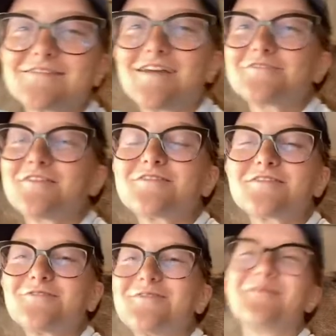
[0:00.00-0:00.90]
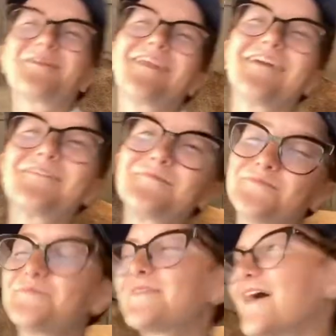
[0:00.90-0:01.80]
I judge you. No, I'm kidding.
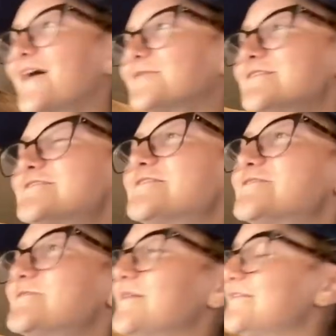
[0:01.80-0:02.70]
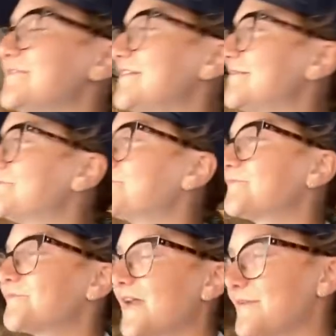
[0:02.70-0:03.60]
I only judge you when you eat red